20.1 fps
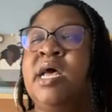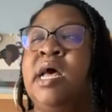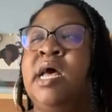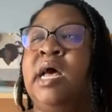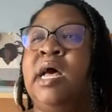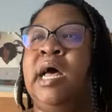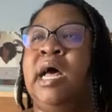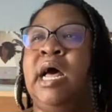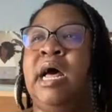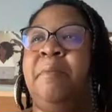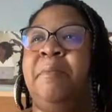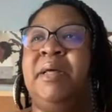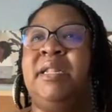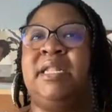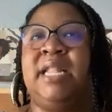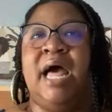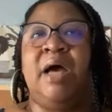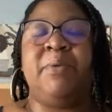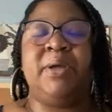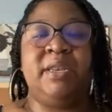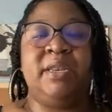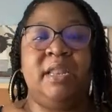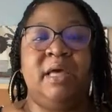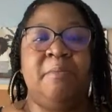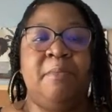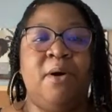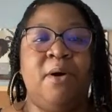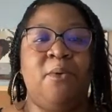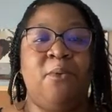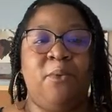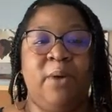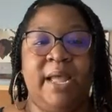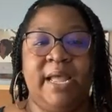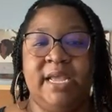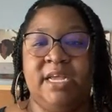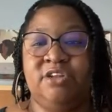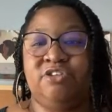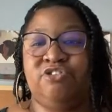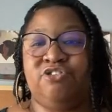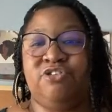allowing them a
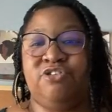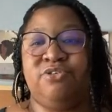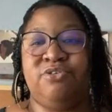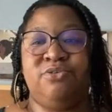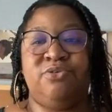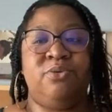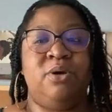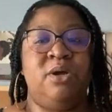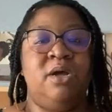way to